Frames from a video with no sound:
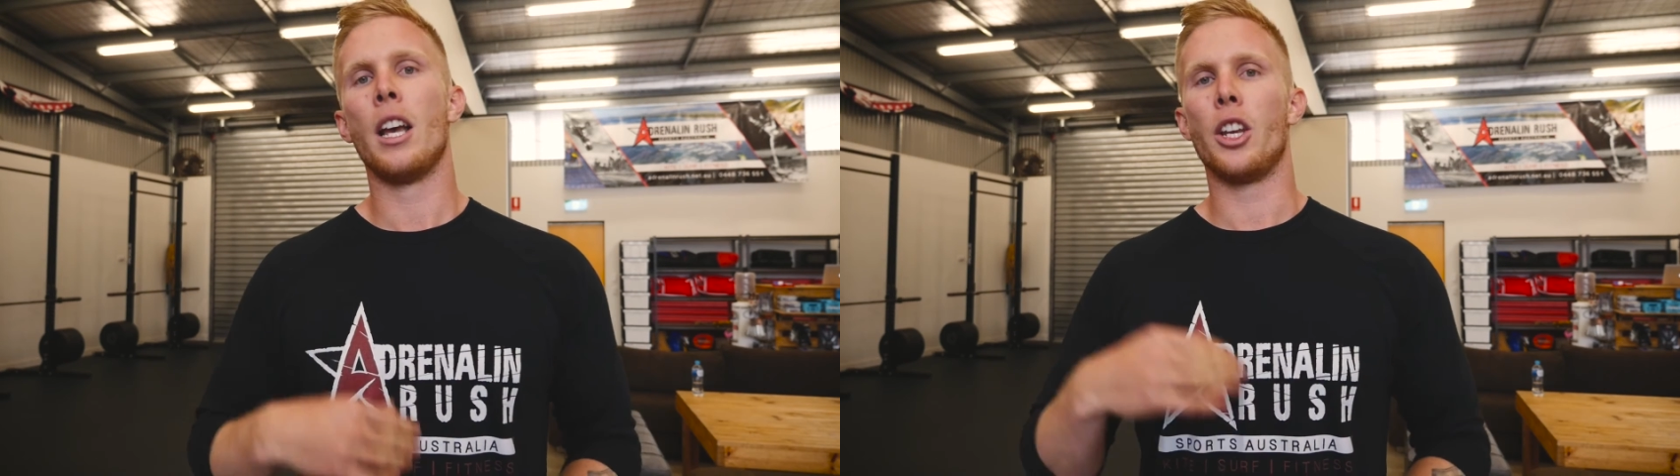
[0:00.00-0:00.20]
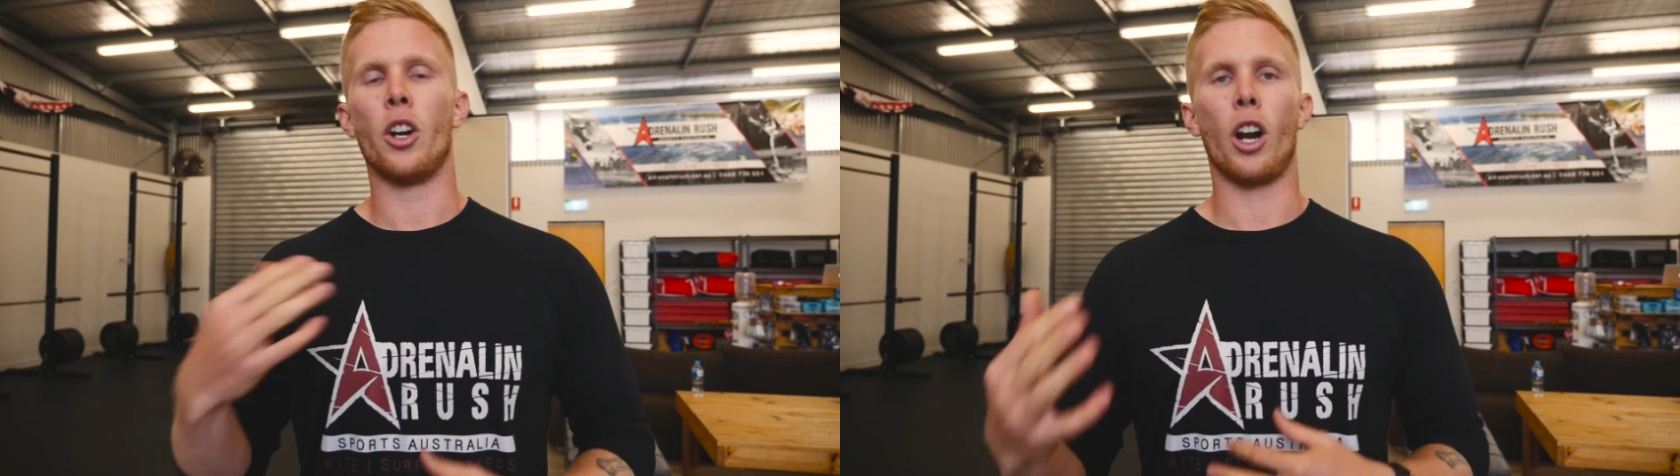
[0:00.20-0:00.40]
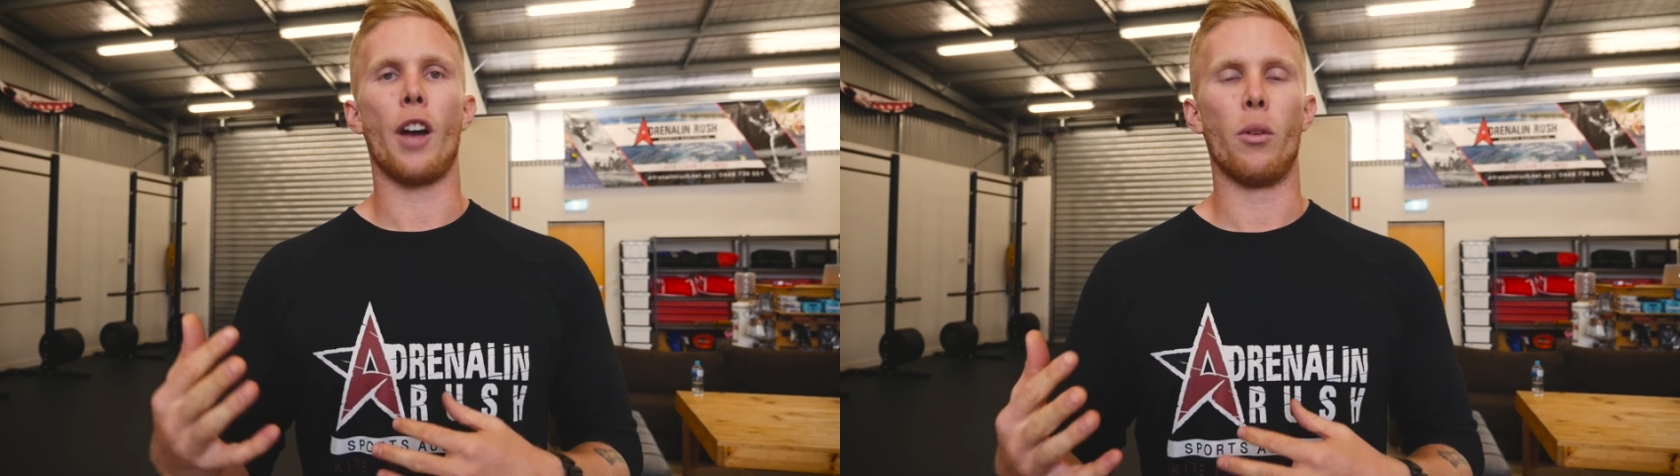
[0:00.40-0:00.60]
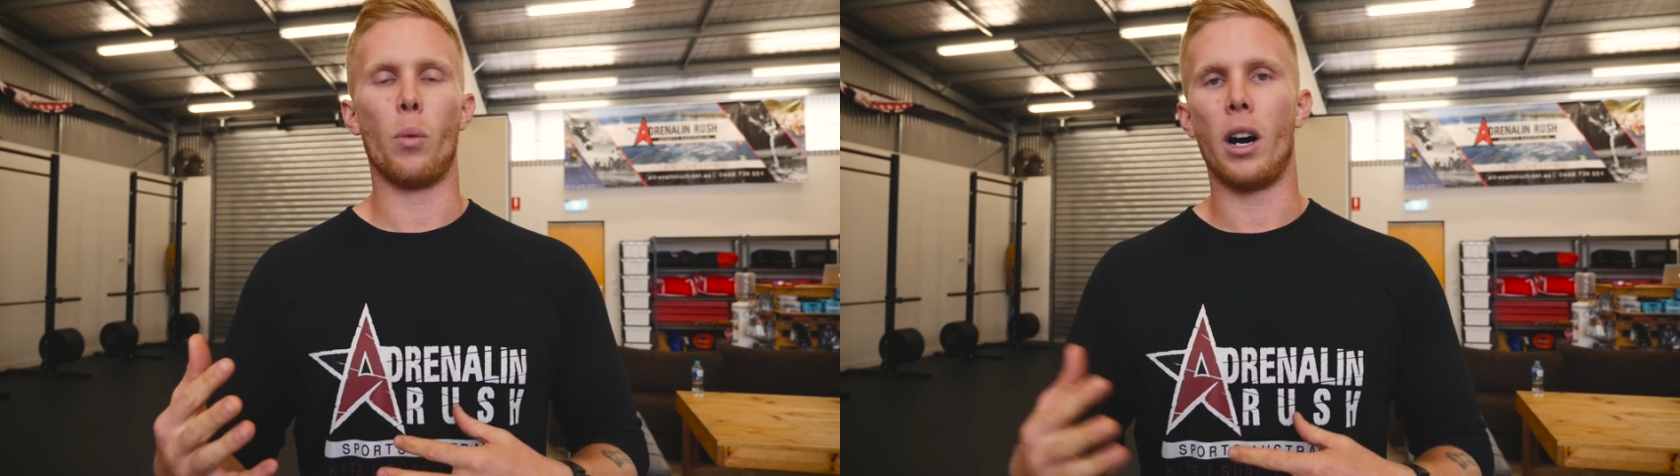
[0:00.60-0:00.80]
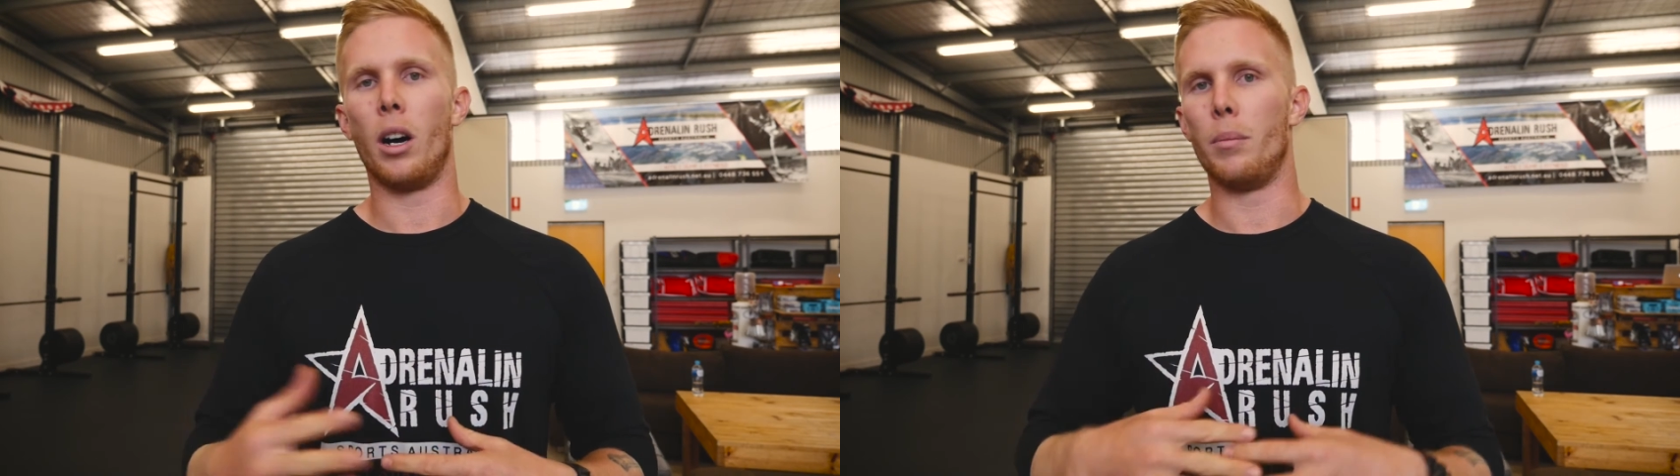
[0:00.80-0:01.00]
You're not
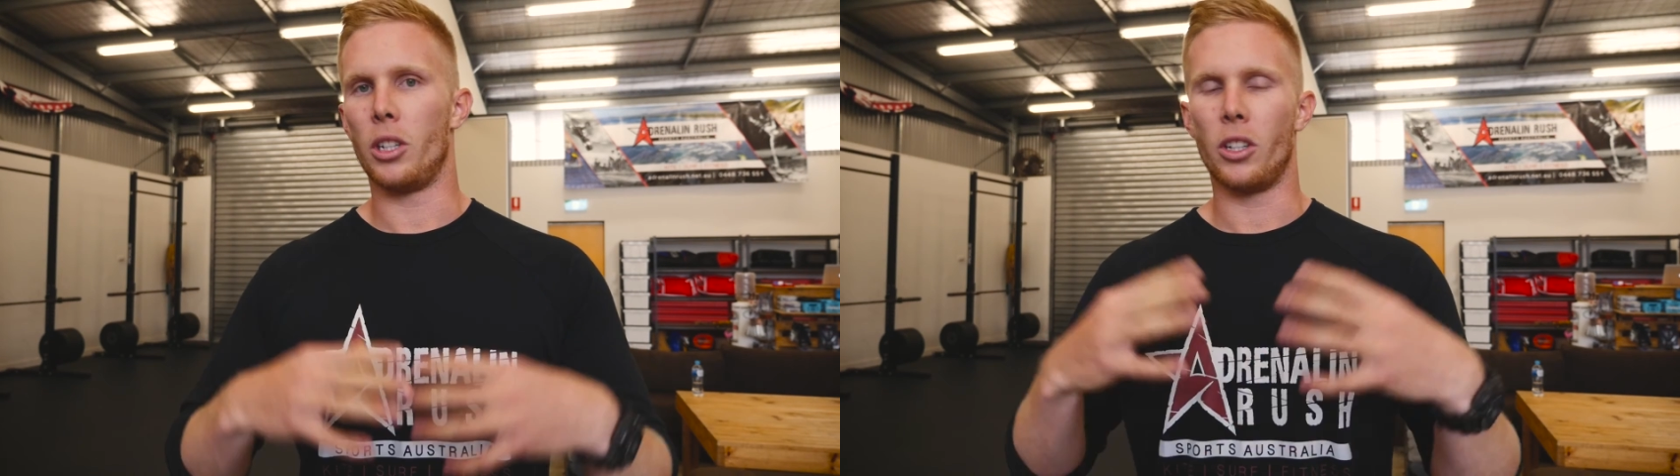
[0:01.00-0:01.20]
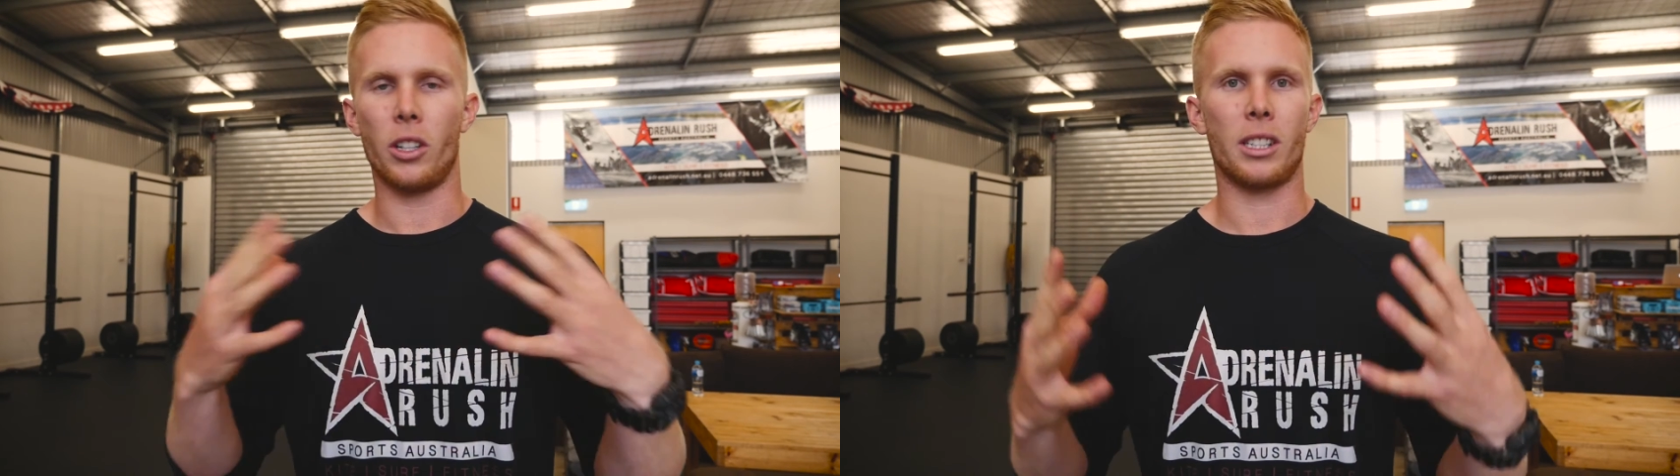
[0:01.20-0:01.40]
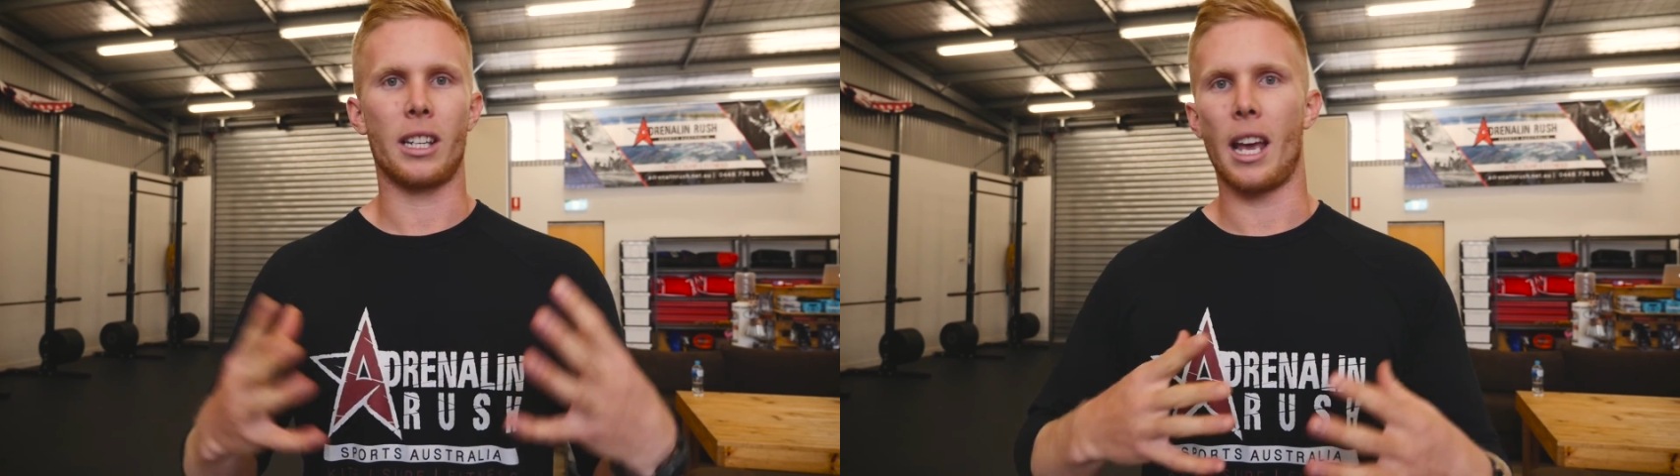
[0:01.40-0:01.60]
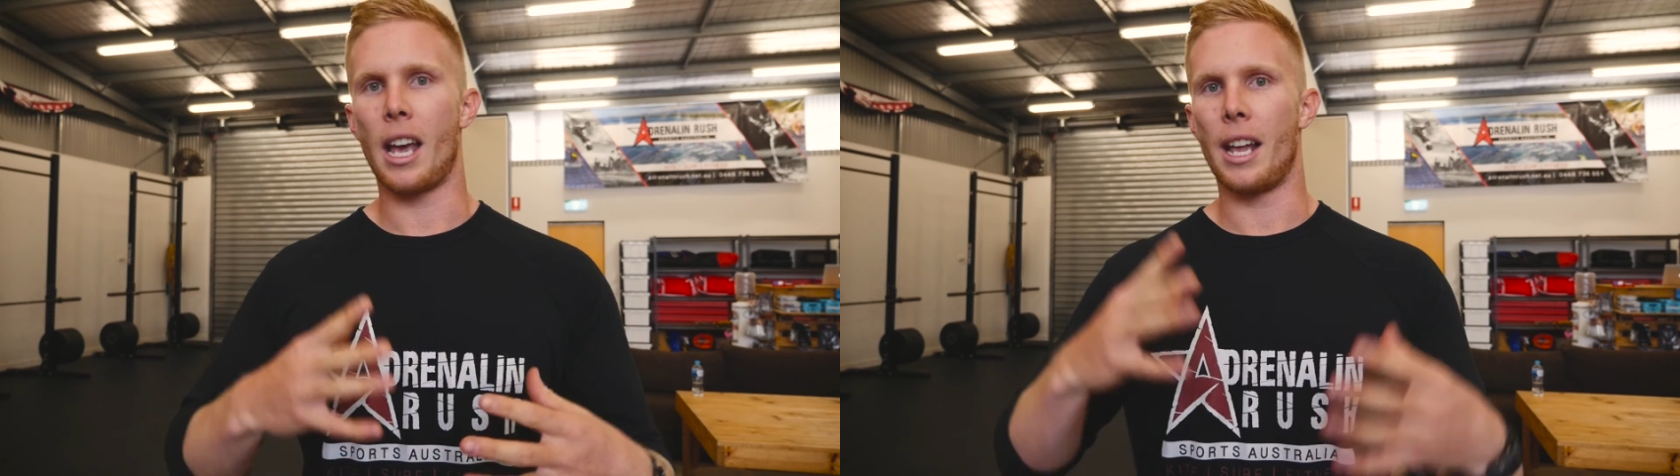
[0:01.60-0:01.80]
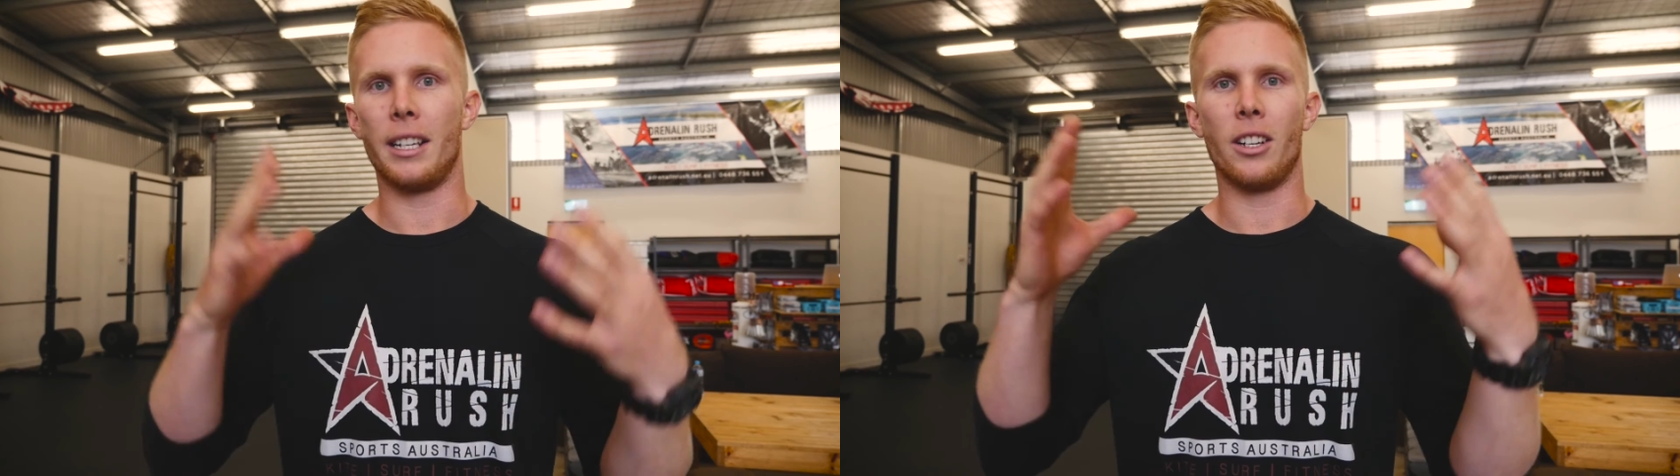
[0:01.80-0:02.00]
overwhelmed, you're not
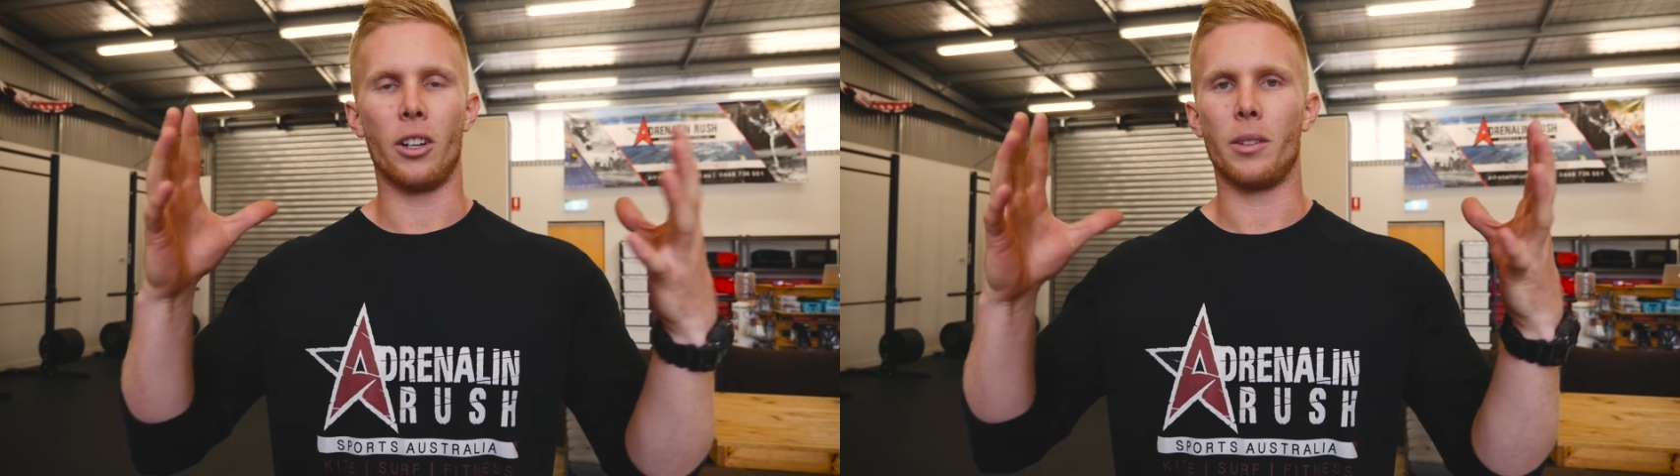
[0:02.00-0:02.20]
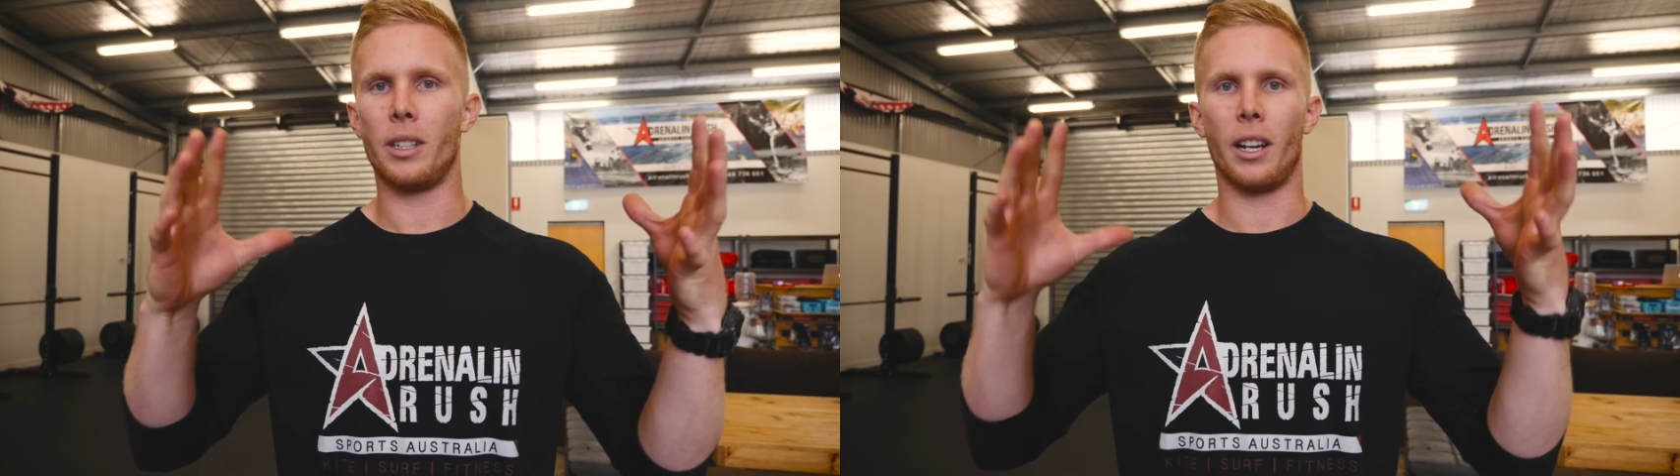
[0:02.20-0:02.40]
scared, you're not